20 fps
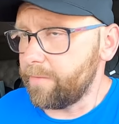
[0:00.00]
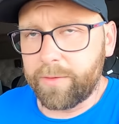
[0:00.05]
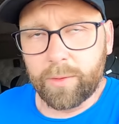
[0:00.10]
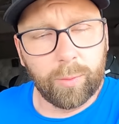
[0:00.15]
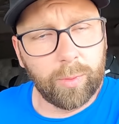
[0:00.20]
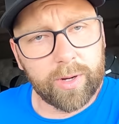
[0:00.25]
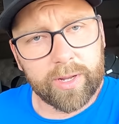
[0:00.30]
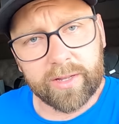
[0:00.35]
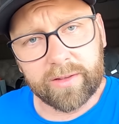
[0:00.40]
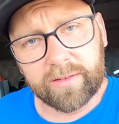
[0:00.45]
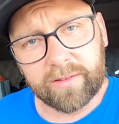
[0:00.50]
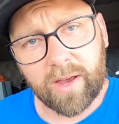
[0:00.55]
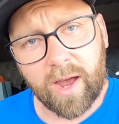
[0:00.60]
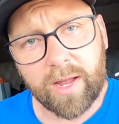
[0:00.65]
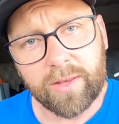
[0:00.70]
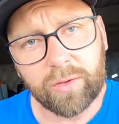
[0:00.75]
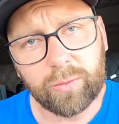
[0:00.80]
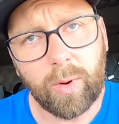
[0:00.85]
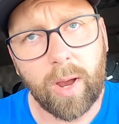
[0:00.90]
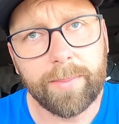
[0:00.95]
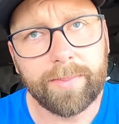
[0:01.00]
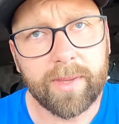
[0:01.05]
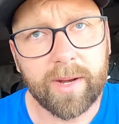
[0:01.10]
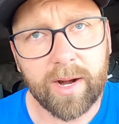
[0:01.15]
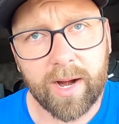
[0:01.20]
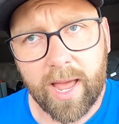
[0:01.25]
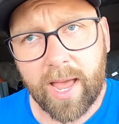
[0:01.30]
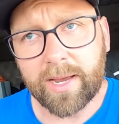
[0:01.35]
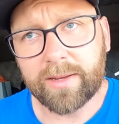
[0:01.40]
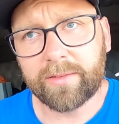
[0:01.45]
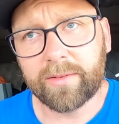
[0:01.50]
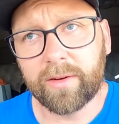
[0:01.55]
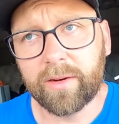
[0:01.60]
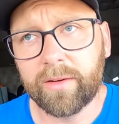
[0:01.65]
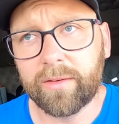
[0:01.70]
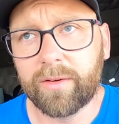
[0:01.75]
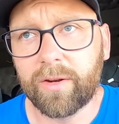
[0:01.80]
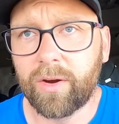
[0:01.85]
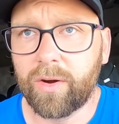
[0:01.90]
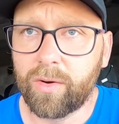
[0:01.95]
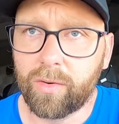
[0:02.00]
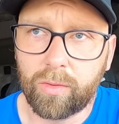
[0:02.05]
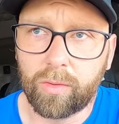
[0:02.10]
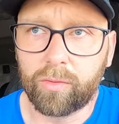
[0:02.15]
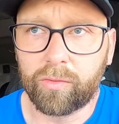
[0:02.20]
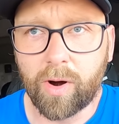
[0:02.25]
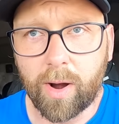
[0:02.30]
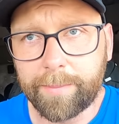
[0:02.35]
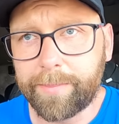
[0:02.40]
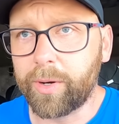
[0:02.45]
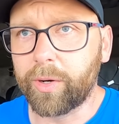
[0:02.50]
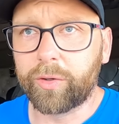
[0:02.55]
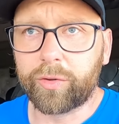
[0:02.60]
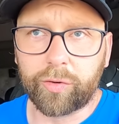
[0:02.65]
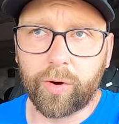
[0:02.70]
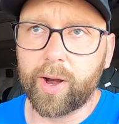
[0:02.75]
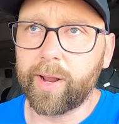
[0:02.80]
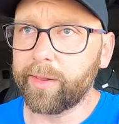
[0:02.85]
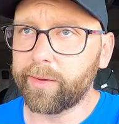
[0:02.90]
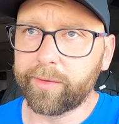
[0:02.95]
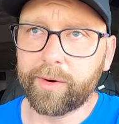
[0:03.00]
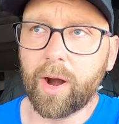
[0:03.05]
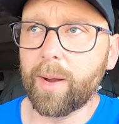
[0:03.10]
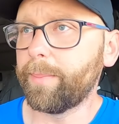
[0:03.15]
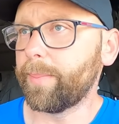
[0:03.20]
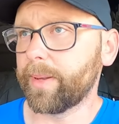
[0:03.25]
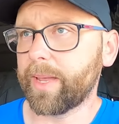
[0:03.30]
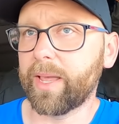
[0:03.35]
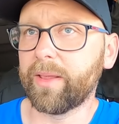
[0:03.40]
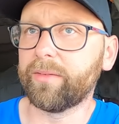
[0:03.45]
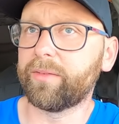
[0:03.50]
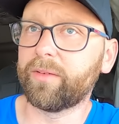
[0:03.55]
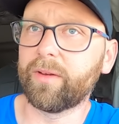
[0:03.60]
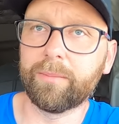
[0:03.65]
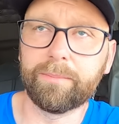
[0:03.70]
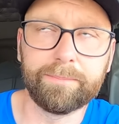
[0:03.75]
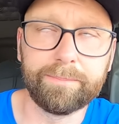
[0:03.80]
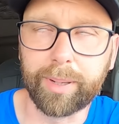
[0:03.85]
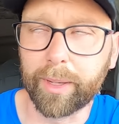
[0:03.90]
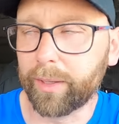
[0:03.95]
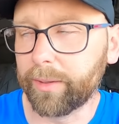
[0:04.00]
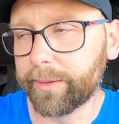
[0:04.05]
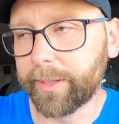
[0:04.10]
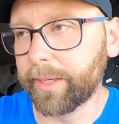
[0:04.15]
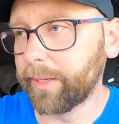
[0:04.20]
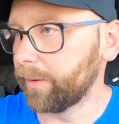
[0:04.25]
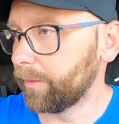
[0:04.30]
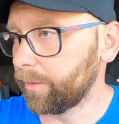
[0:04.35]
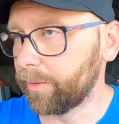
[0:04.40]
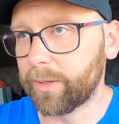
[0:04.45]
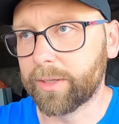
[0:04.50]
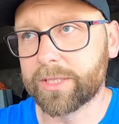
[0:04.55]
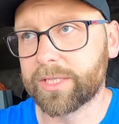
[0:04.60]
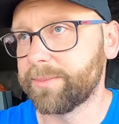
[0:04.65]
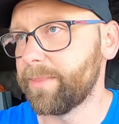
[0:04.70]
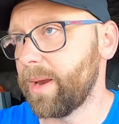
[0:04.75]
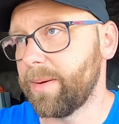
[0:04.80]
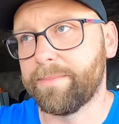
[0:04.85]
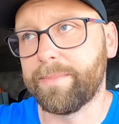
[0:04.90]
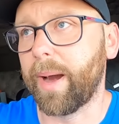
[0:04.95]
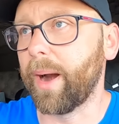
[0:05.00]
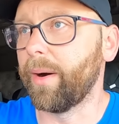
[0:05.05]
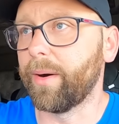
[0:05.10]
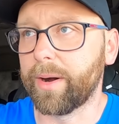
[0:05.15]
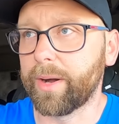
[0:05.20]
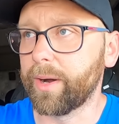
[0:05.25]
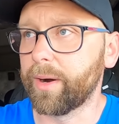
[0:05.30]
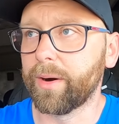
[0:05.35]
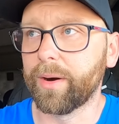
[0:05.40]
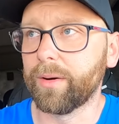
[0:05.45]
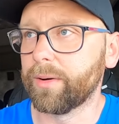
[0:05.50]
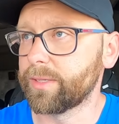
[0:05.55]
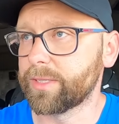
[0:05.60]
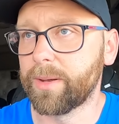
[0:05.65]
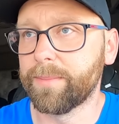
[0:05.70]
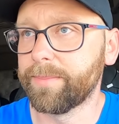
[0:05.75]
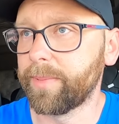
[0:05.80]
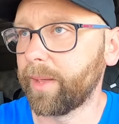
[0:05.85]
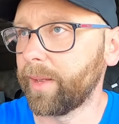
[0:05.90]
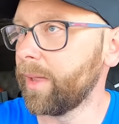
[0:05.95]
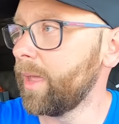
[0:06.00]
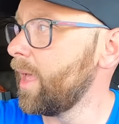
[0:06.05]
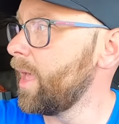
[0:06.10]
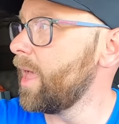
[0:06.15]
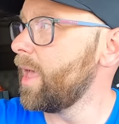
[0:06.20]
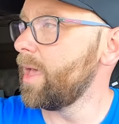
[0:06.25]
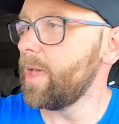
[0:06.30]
If you were to get sideswiped in an accident or rub your trailer up against a building or a cement barrier or something,